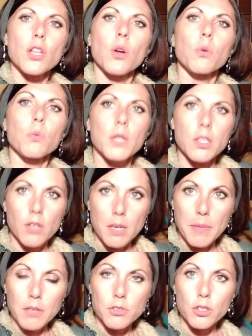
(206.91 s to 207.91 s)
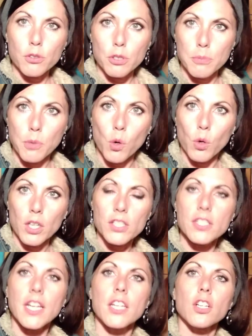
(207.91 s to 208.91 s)
when you come out to groom a horse
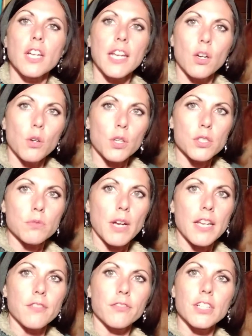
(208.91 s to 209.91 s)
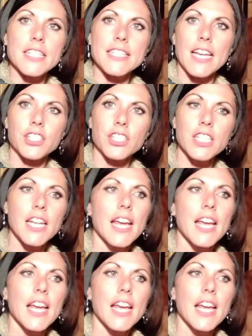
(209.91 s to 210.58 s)
and you're getting a horse ready for a session,